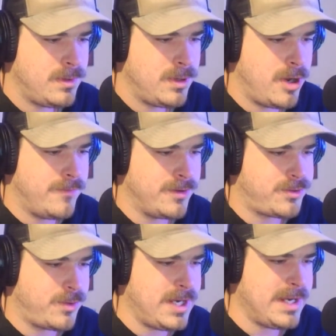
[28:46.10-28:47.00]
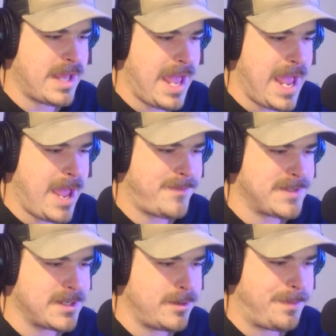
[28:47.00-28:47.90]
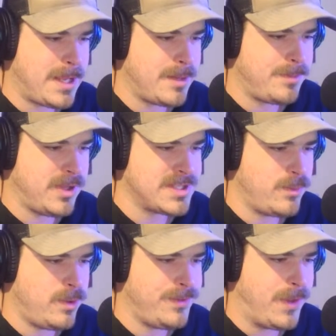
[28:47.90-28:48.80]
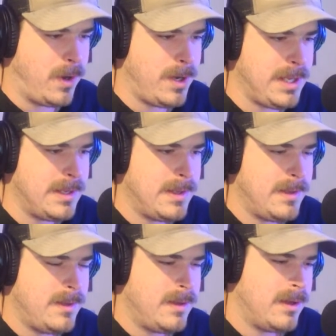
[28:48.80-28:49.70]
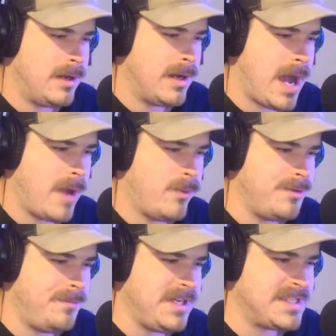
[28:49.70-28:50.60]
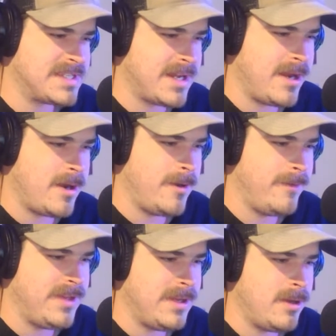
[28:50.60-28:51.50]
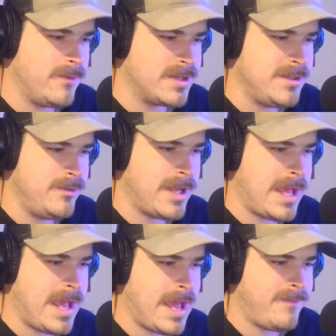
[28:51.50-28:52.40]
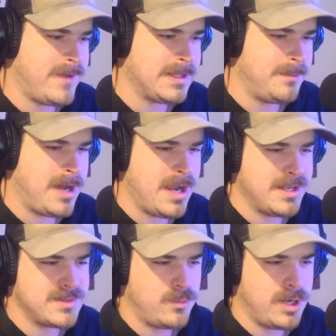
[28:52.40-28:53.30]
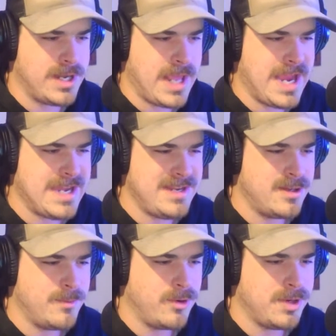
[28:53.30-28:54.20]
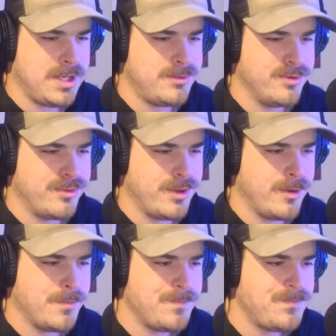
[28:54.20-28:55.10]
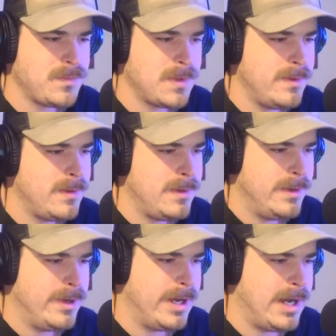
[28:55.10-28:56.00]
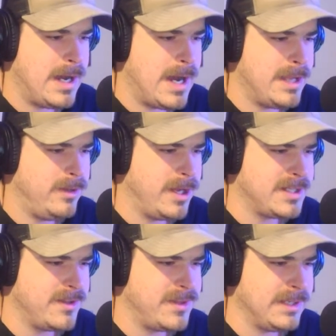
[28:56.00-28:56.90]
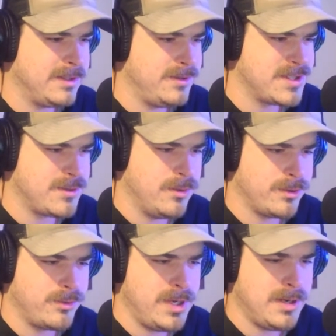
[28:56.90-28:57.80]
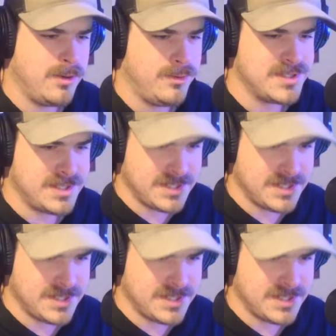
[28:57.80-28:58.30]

over 3.5 is going to pay you plus 130. I wouldn't be scared of the over 2.5 at the minus 180 number either, though. I'd like to think they'll score 3 goals in